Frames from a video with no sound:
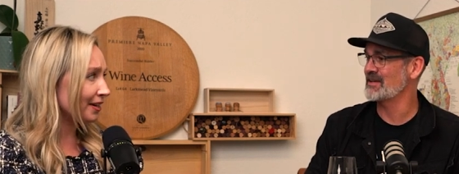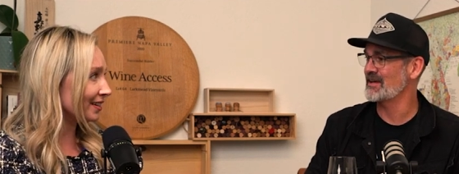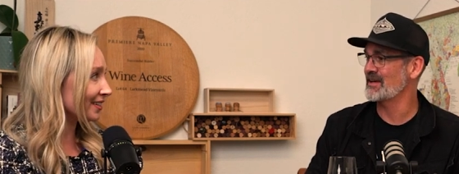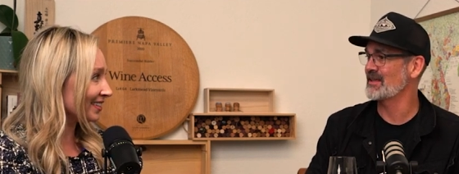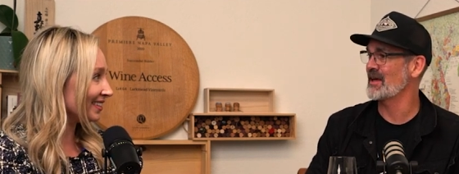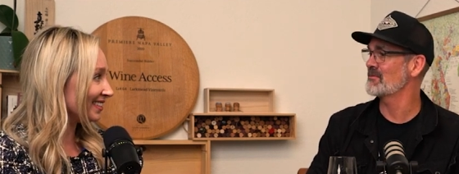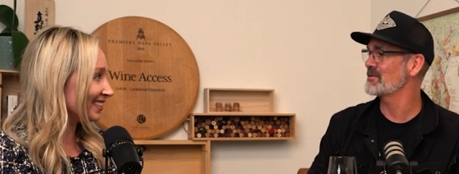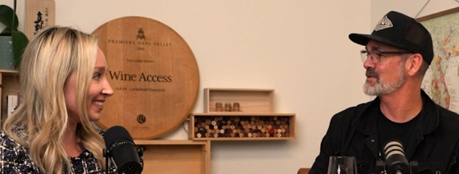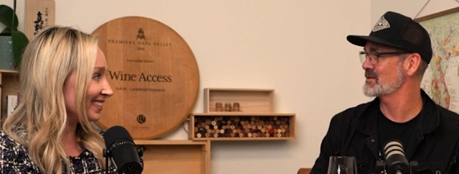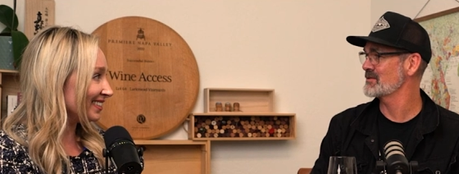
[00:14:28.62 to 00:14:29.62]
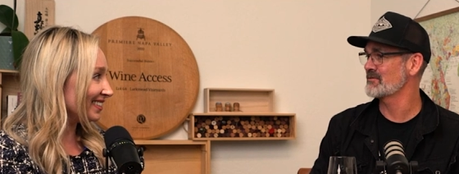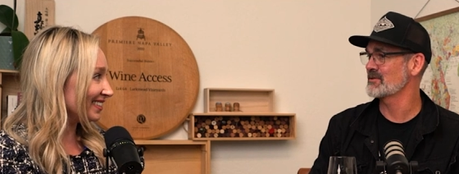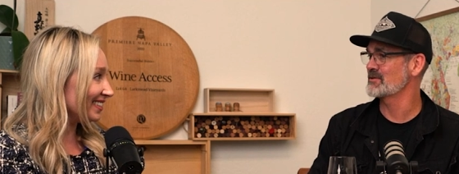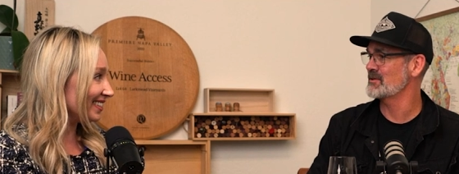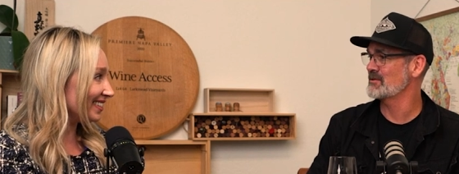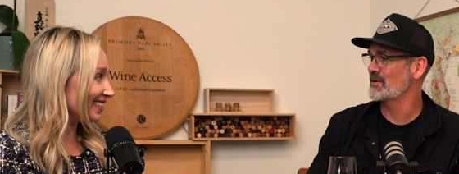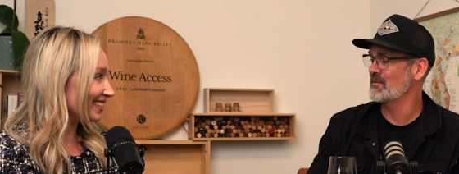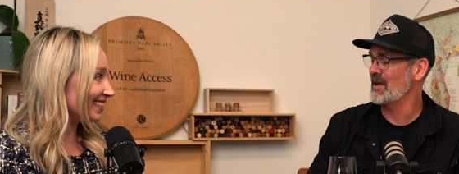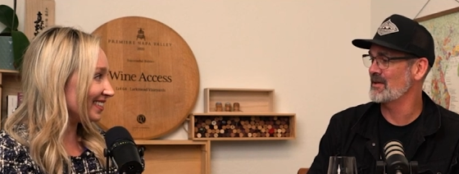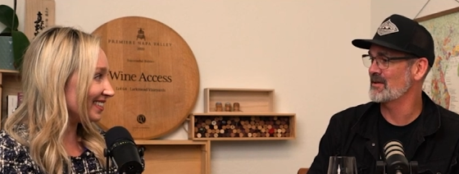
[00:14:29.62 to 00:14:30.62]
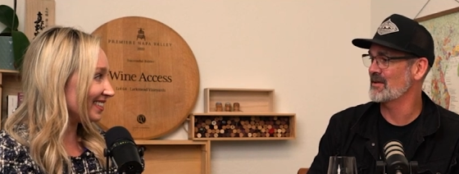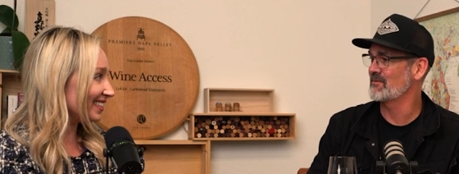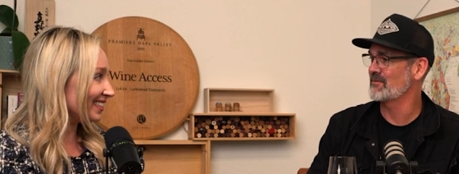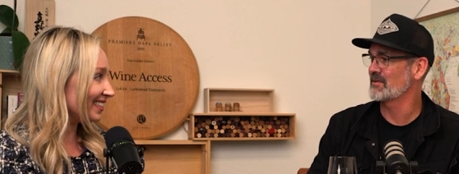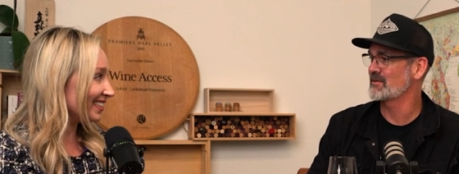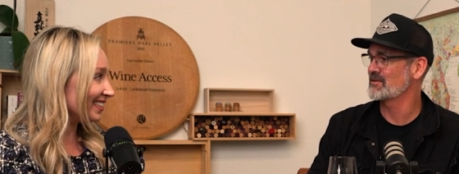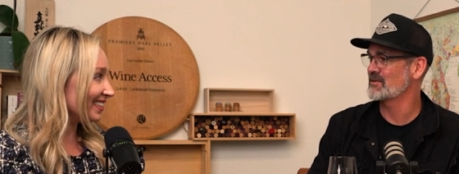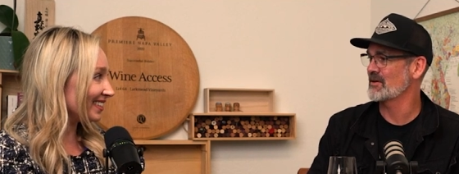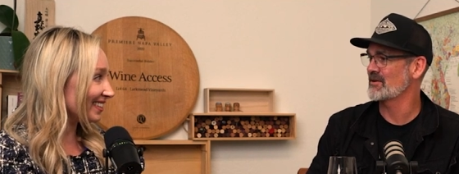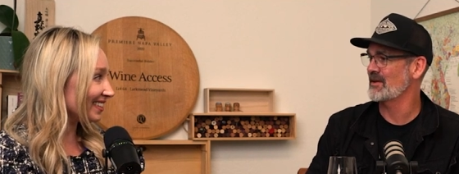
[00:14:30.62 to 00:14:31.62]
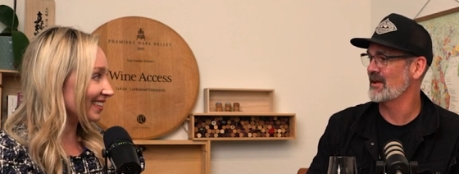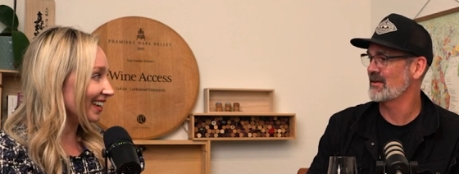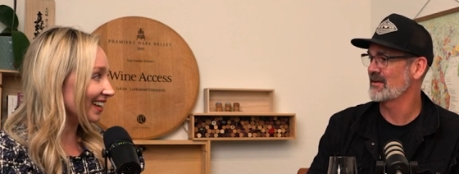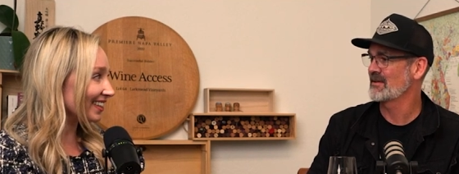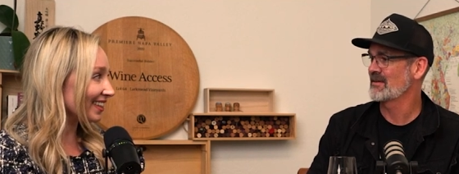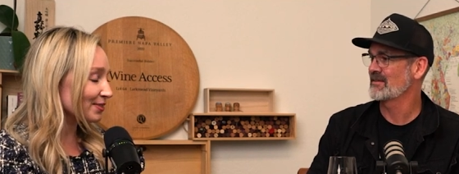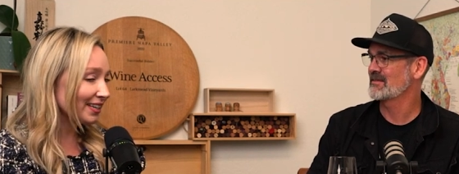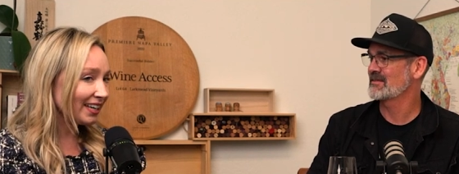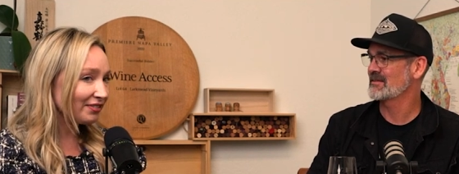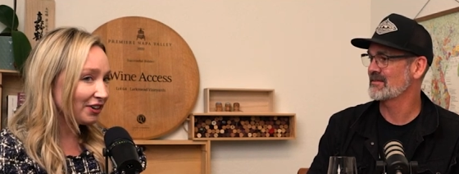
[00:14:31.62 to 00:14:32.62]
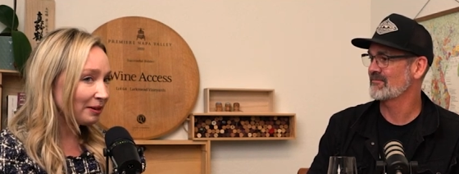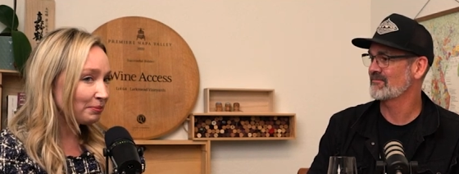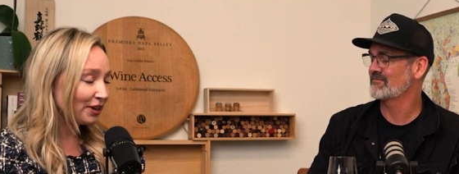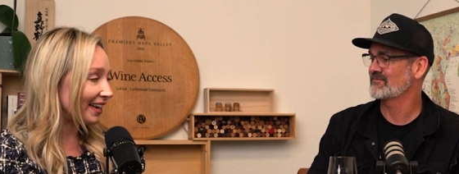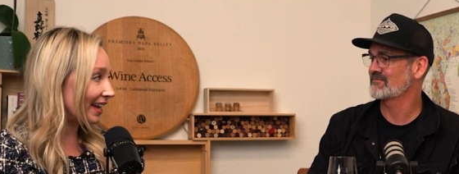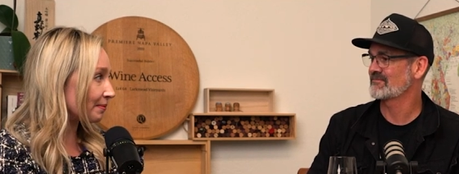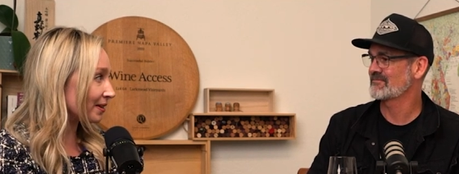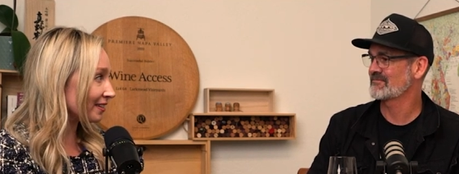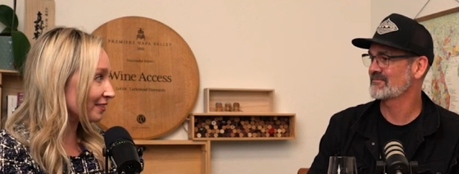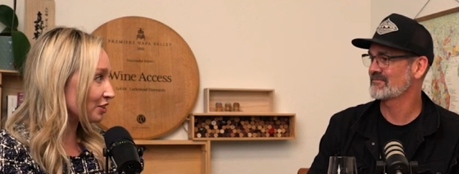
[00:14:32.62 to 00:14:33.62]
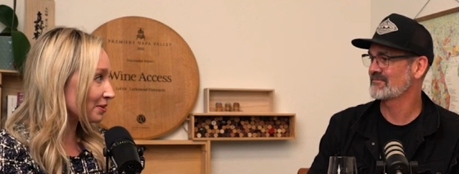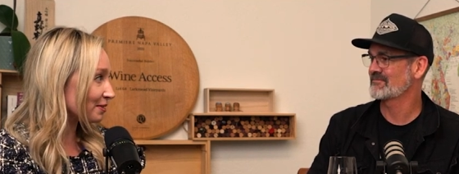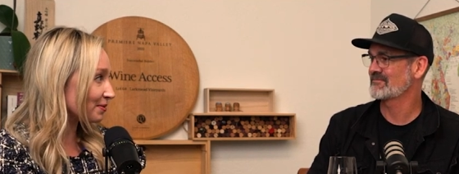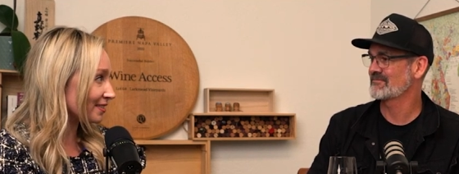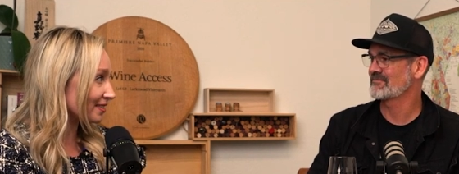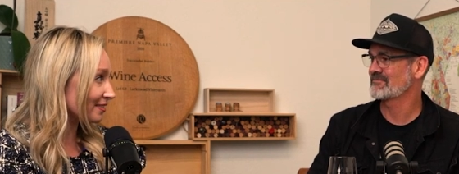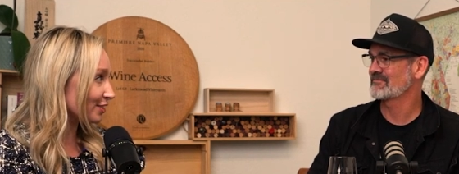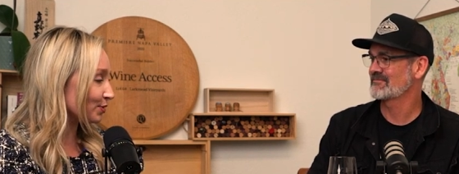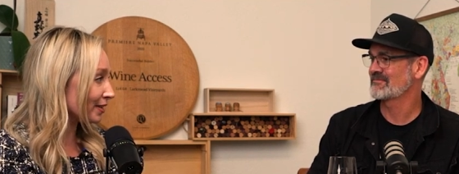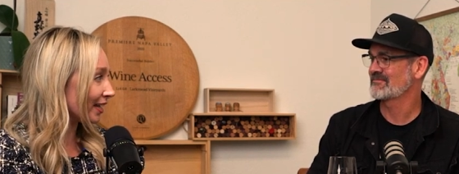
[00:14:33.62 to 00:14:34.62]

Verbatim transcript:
Speaker 1: And that was the first year we made the unfiltered Chardonnay. Yeah, that was kind of groundbreaking. I mean, nobody was doing